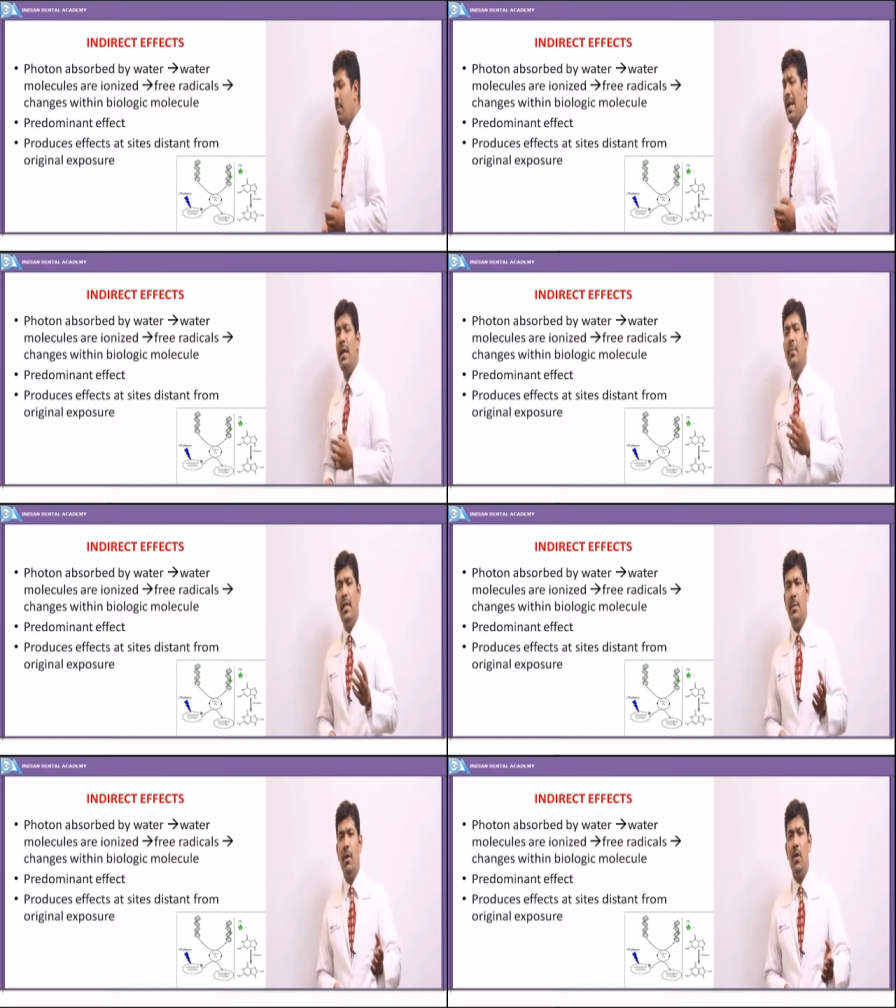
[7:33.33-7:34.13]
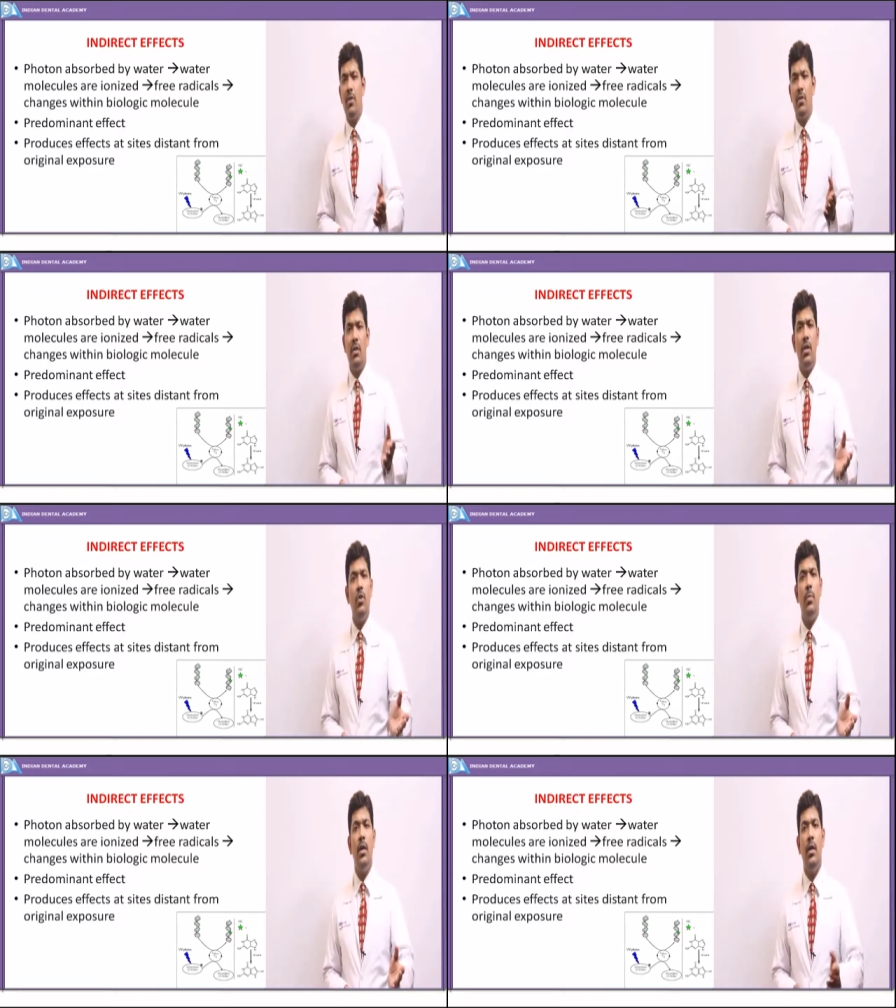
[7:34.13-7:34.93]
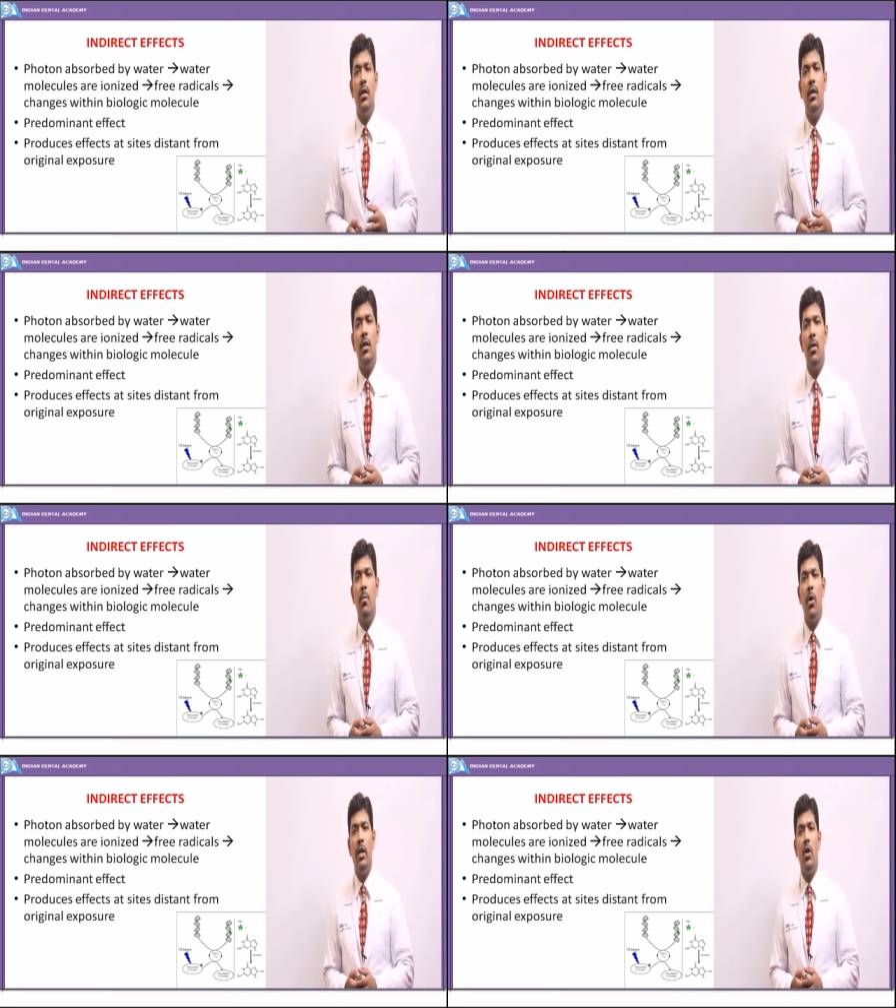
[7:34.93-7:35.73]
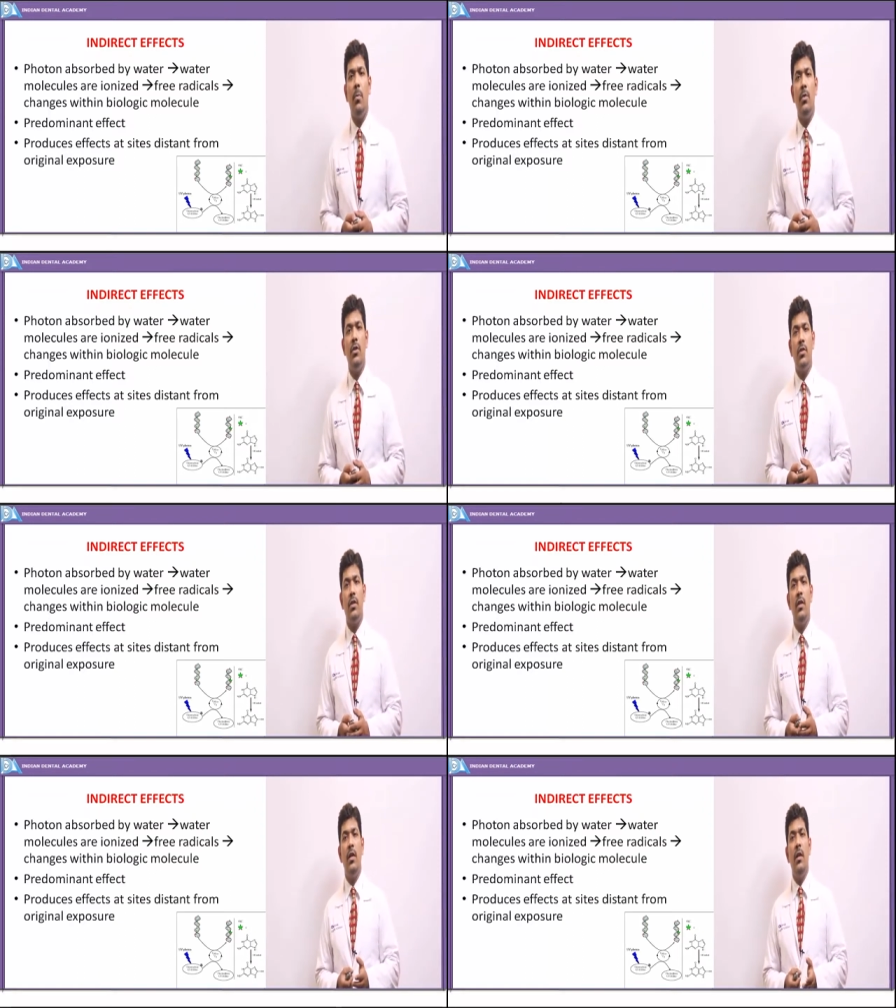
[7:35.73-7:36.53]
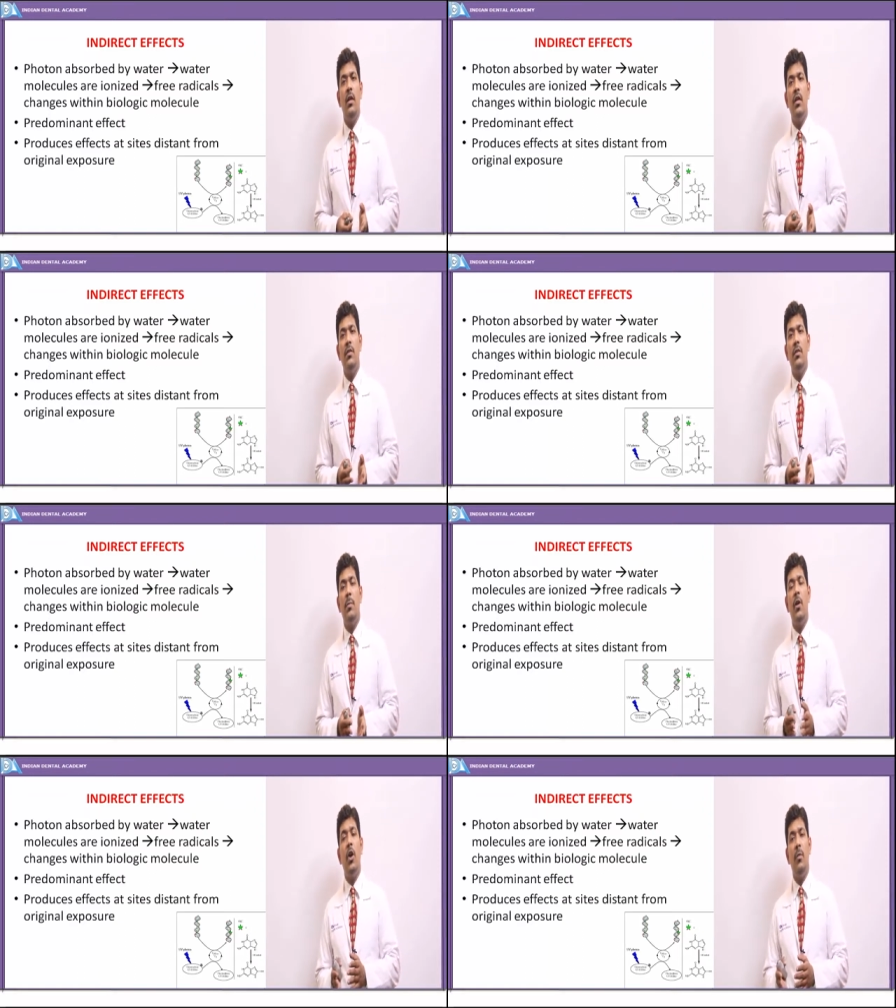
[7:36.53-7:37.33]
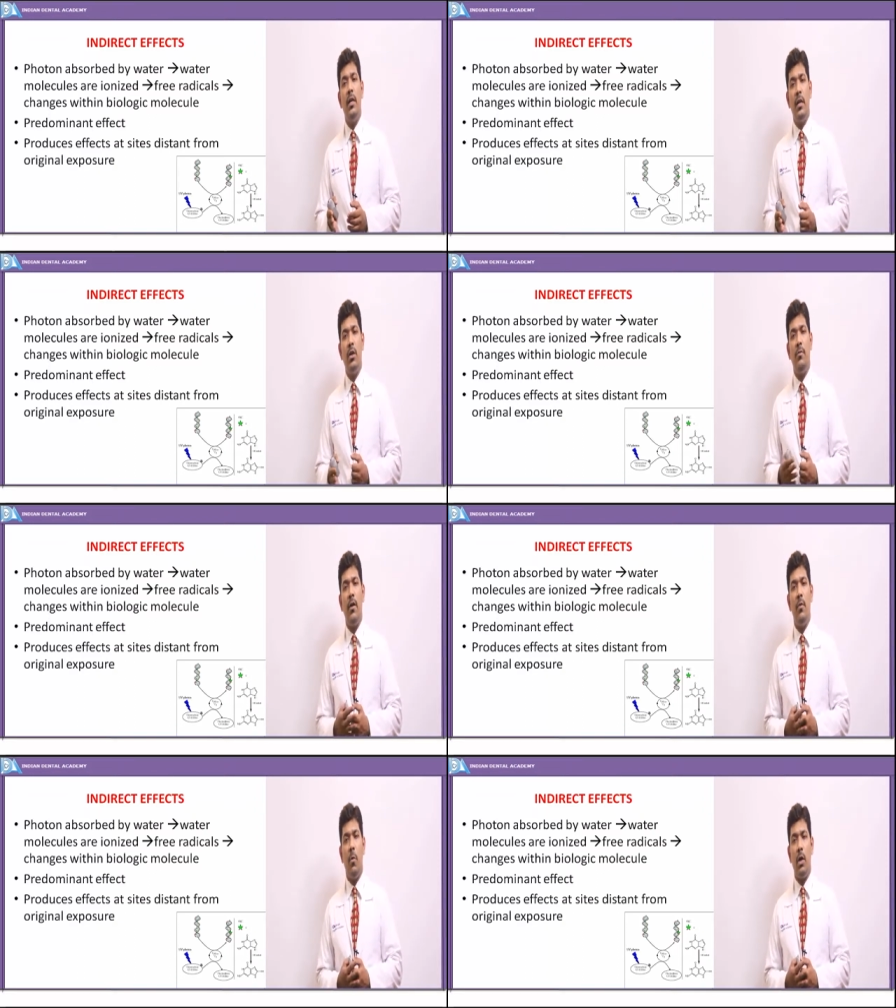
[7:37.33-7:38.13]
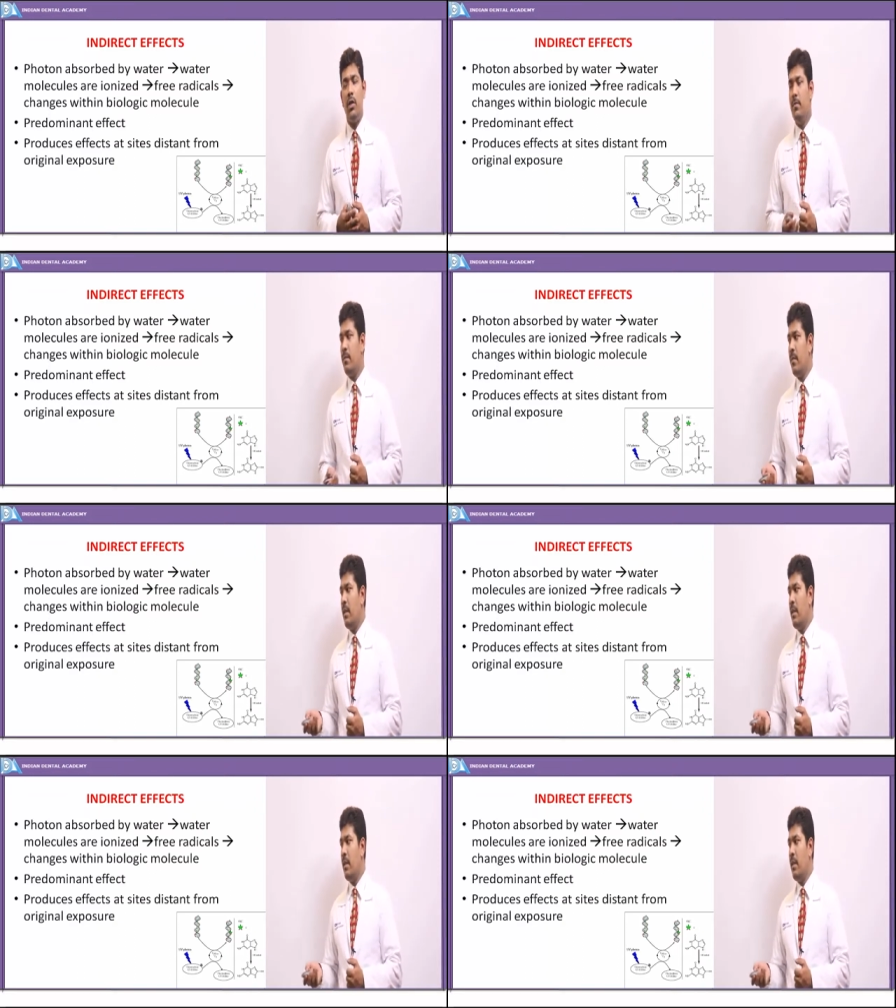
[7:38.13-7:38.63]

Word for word: primarily because the human uh, body composition is predominantly of uh, water